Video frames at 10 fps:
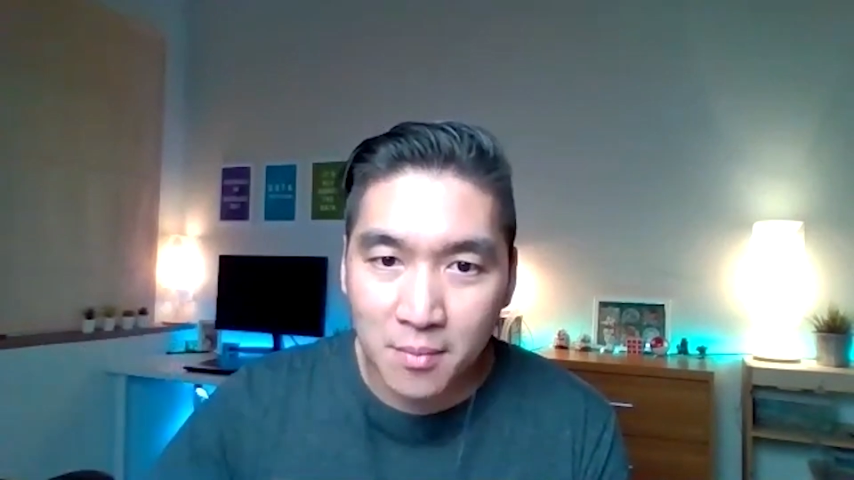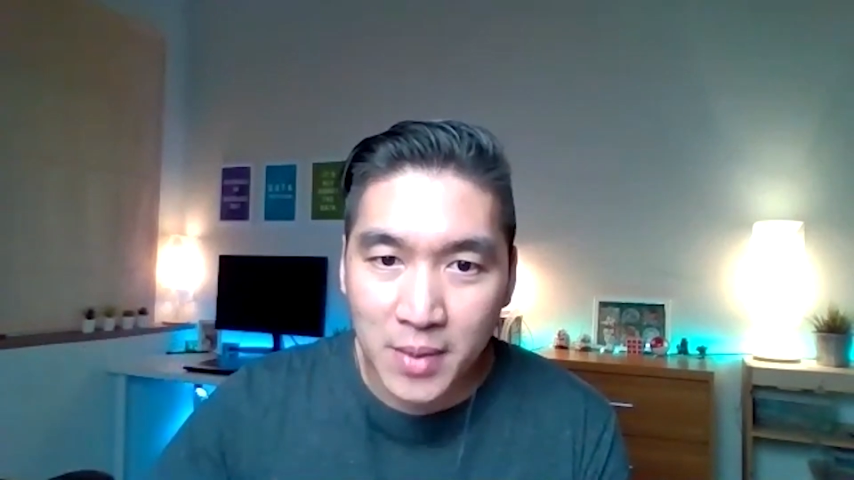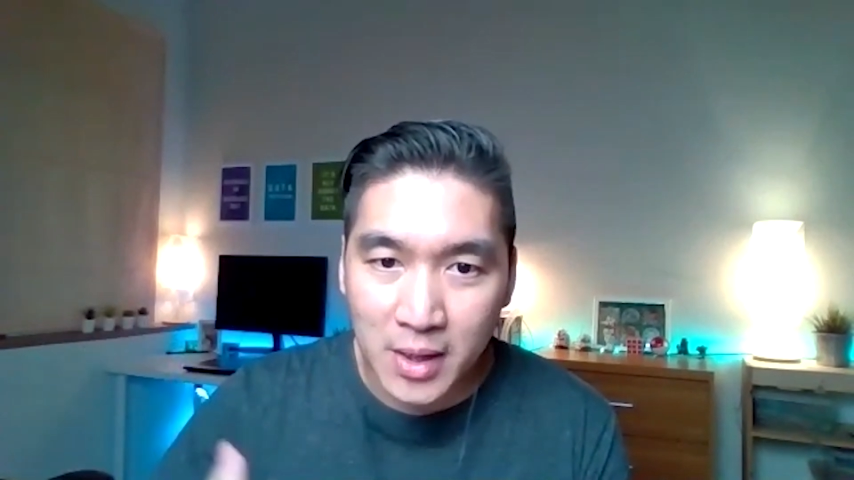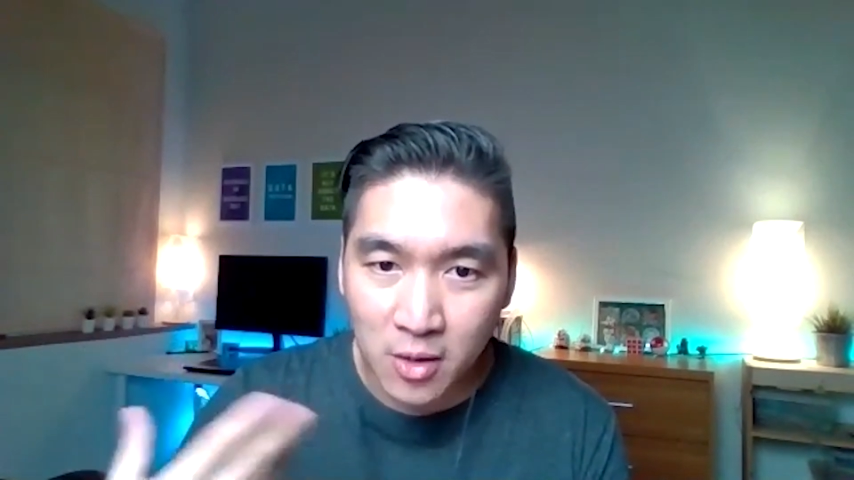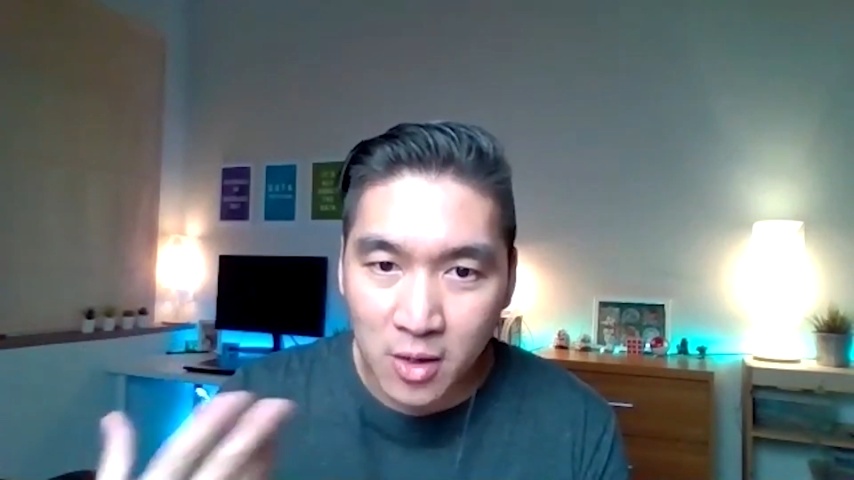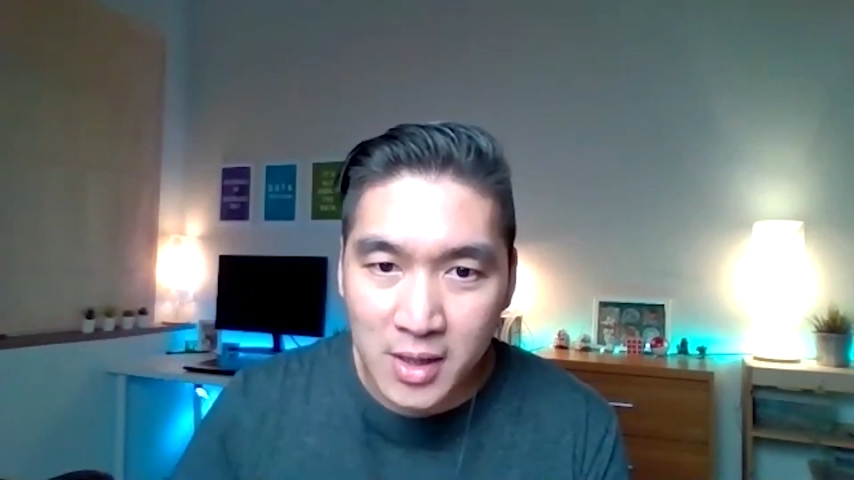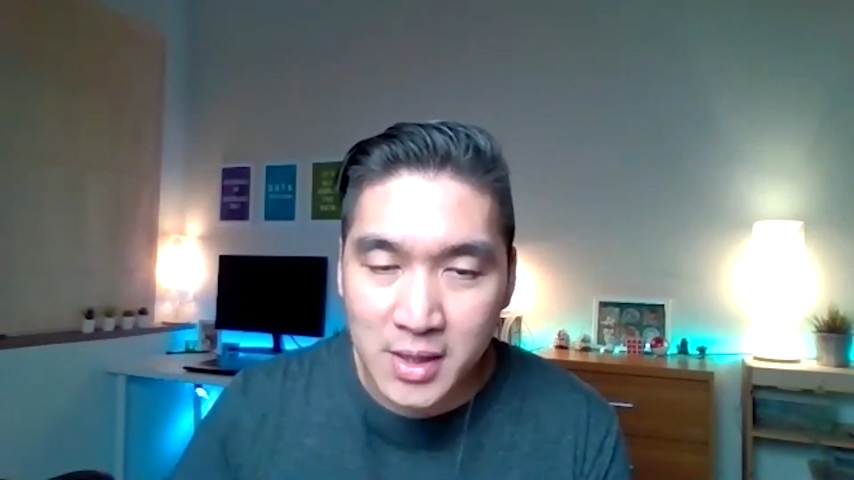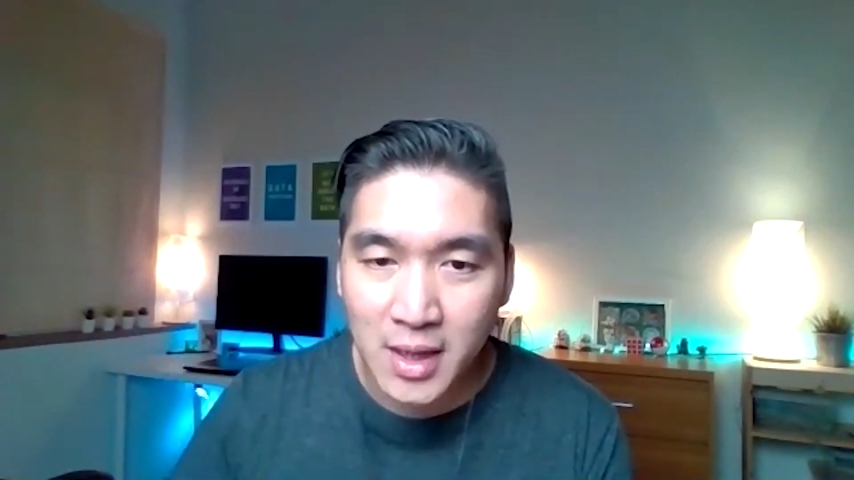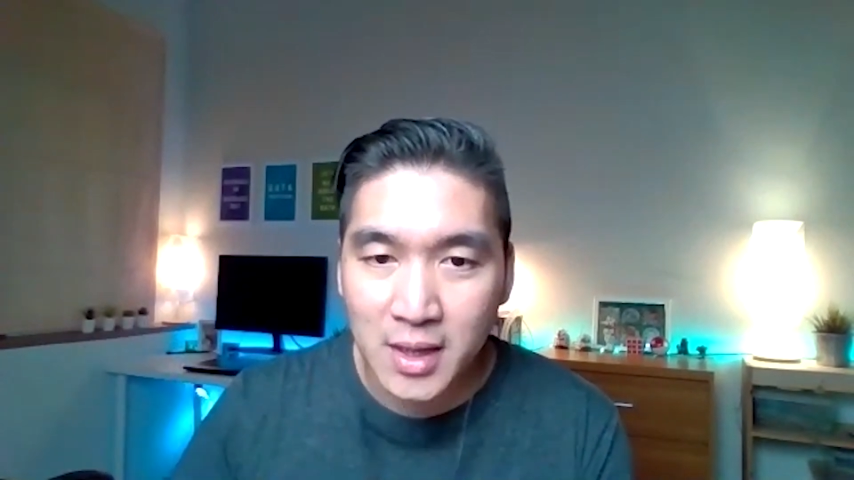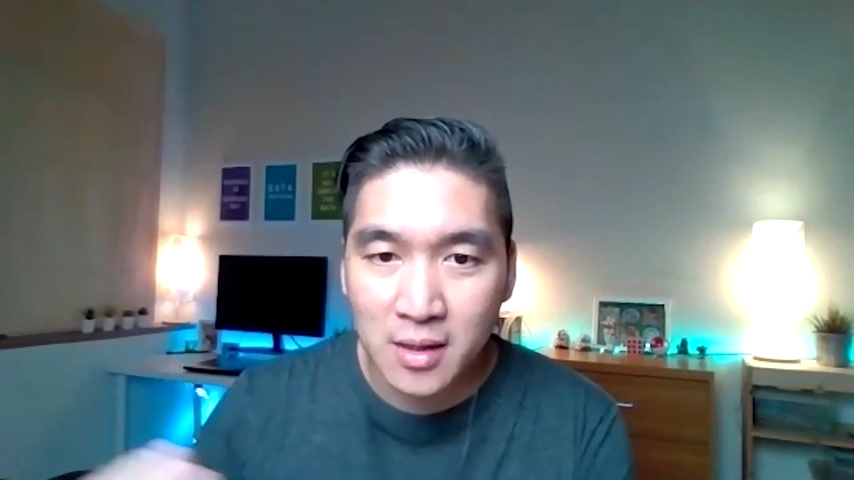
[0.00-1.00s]
better
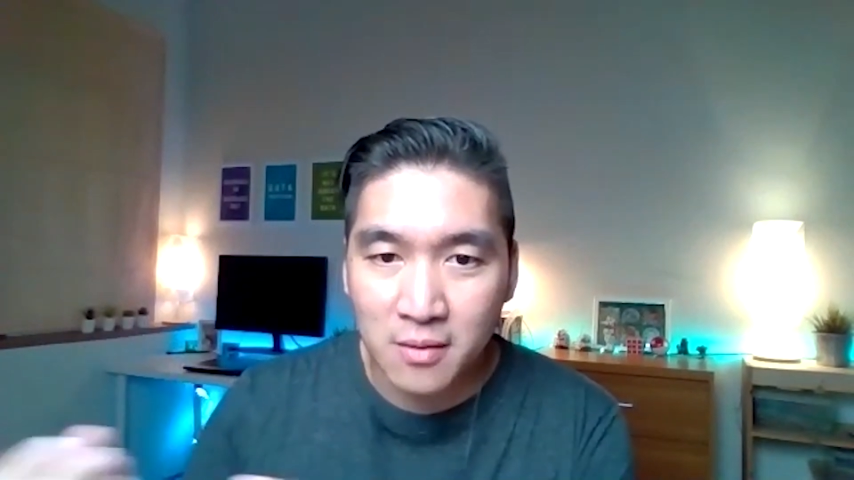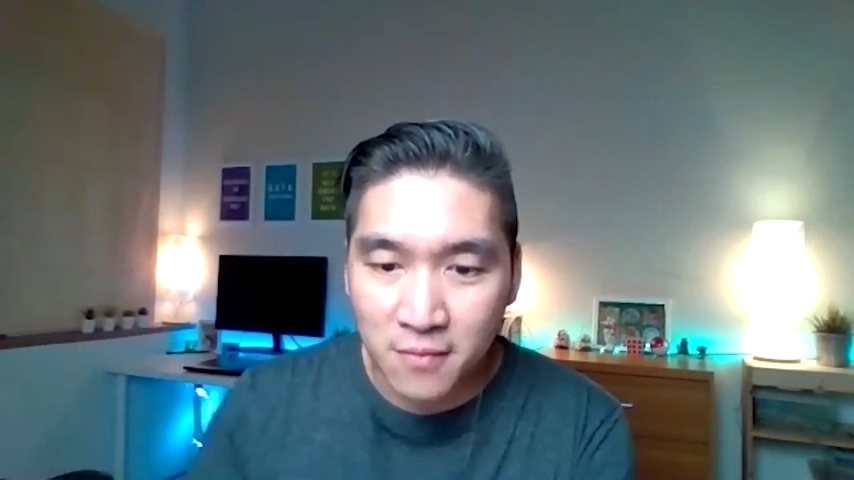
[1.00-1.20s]
content in the